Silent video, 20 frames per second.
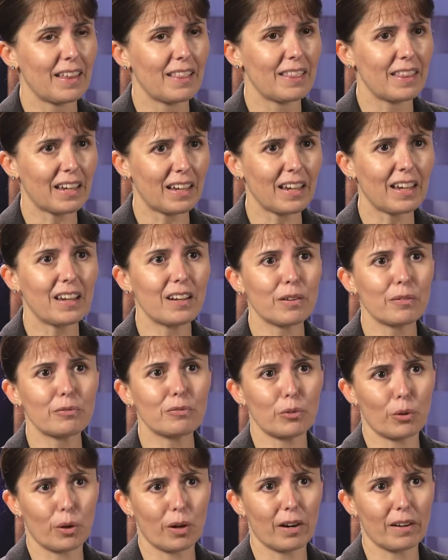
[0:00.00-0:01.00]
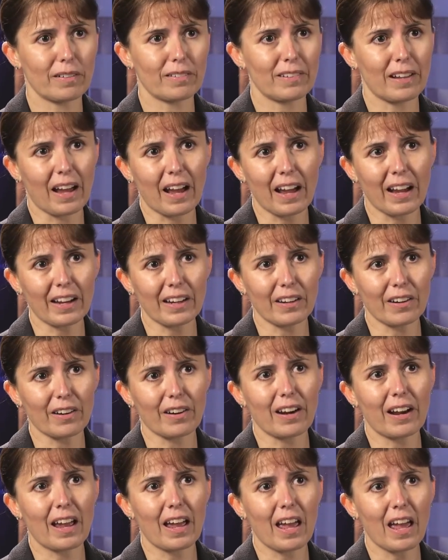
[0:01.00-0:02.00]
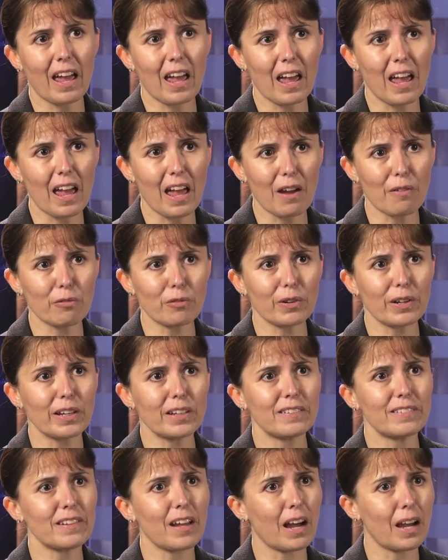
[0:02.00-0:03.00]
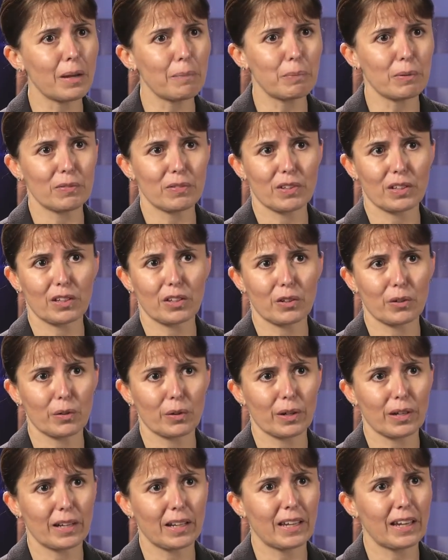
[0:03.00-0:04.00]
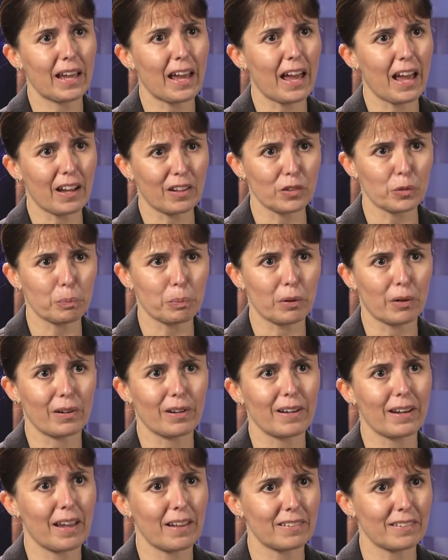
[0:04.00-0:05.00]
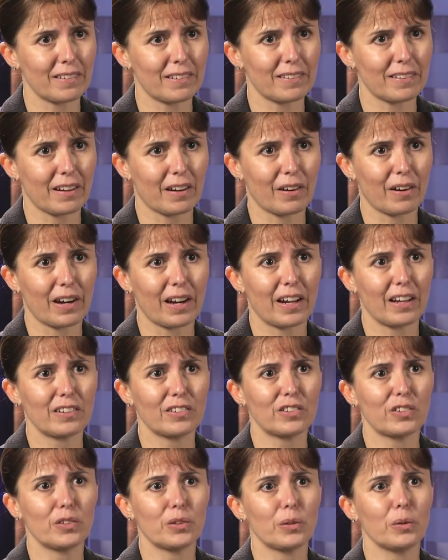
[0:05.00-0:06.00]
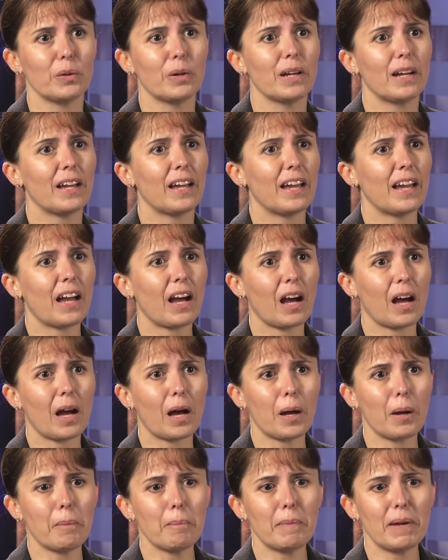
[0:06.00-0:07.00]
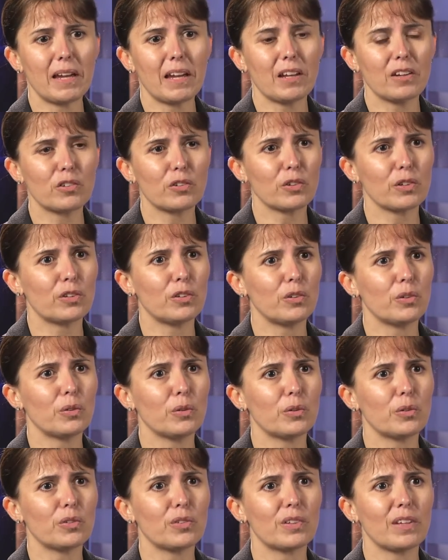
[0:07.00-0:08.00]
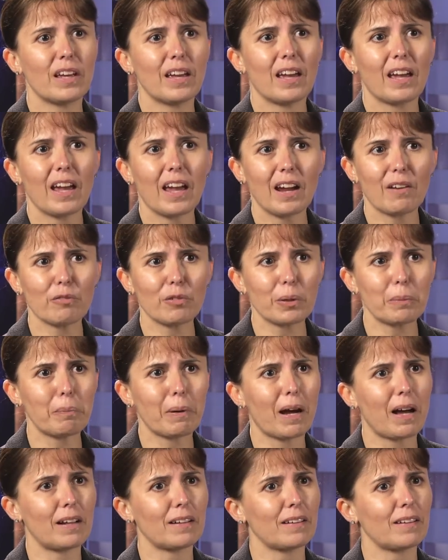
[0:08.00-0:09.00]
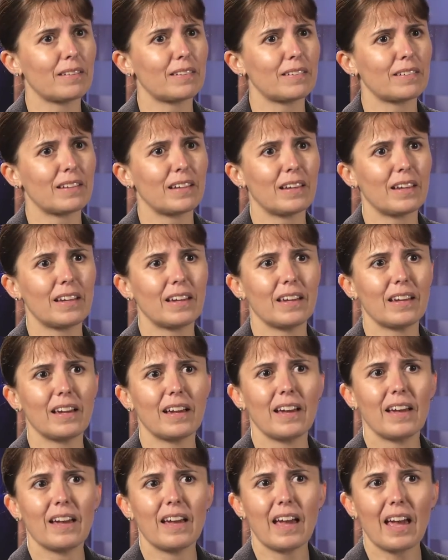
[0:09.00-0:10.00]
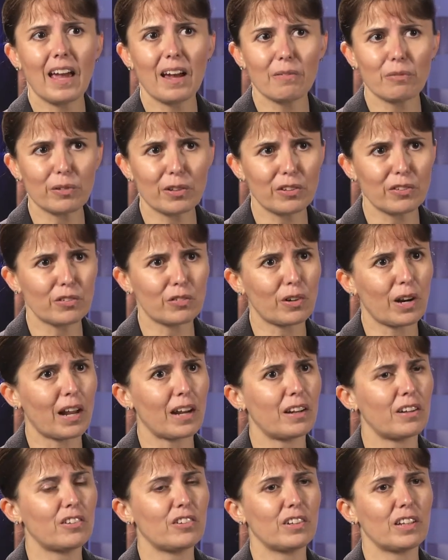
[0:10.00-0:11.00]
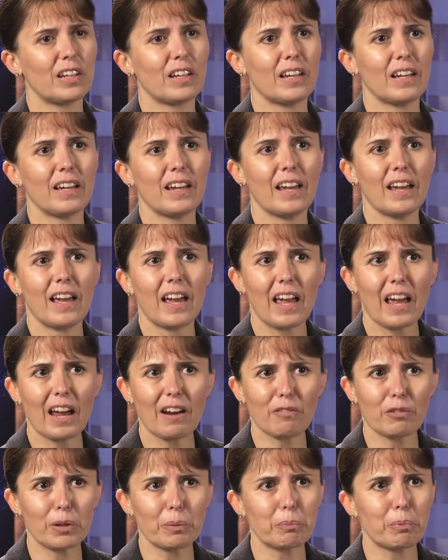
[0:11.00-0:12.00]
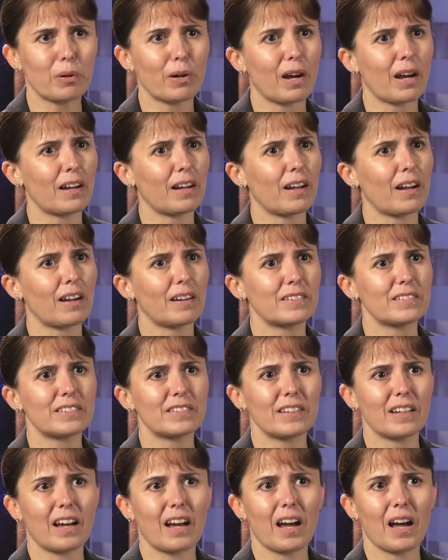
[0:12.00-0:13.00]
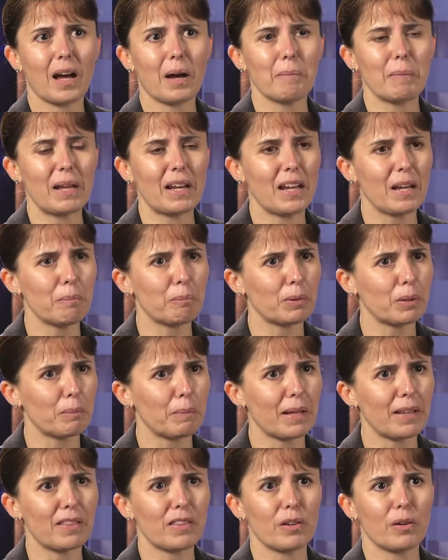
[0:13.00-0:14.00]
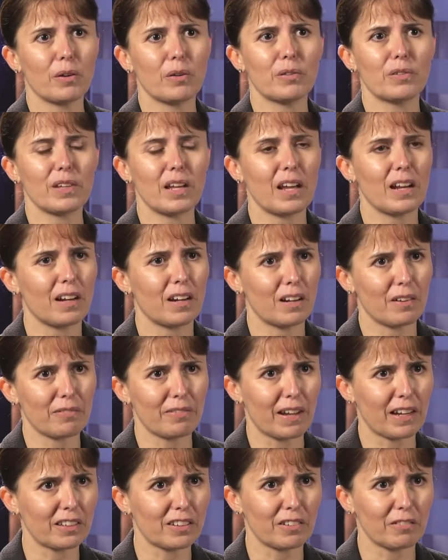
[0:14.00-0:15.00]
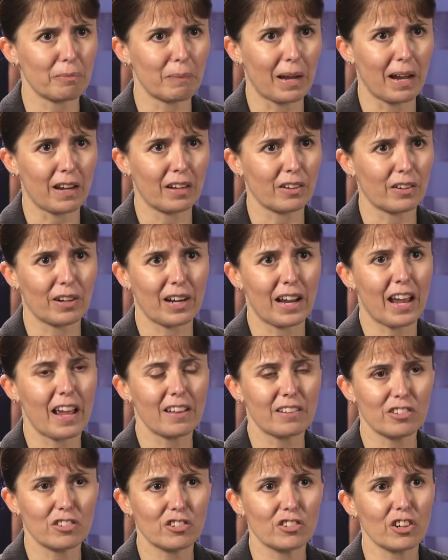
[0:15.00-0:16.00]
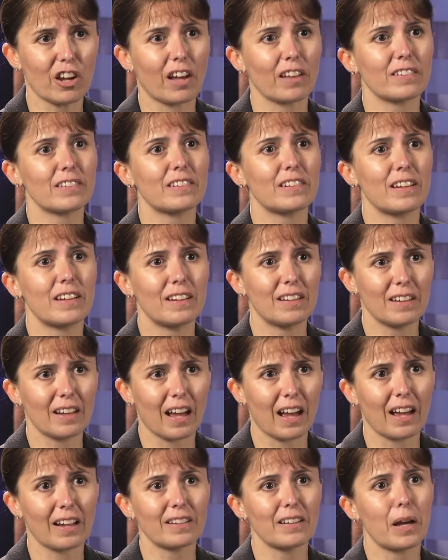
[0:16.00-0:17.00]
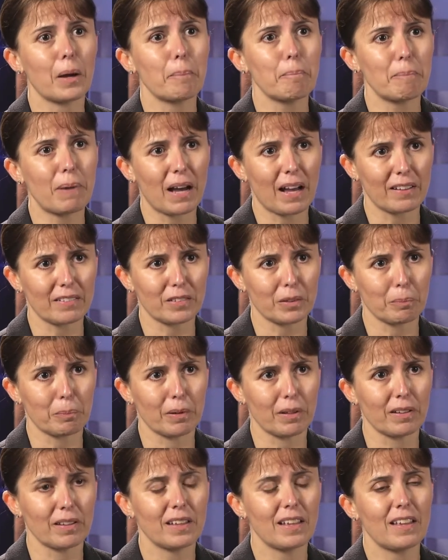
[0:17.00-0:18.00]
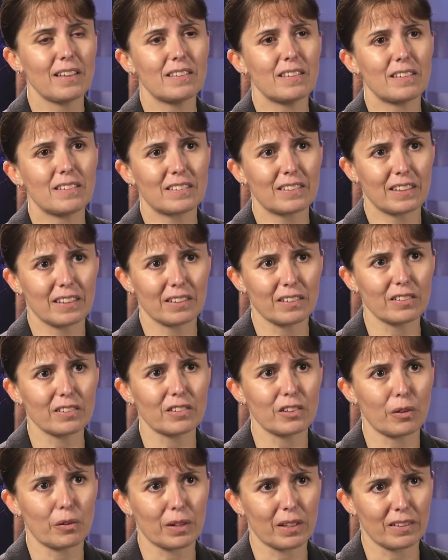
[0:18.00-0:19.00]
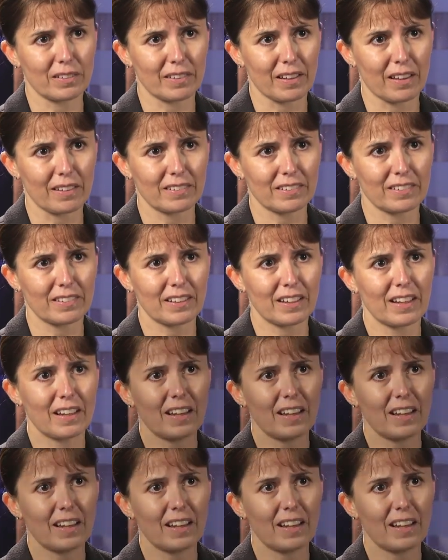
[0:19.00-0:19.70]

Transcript: they can't afford to hire every type of security expert necessary to introduce every policy, every strategy, every product, and implement those in an effective manner. It's just not possible. The skills don't exist.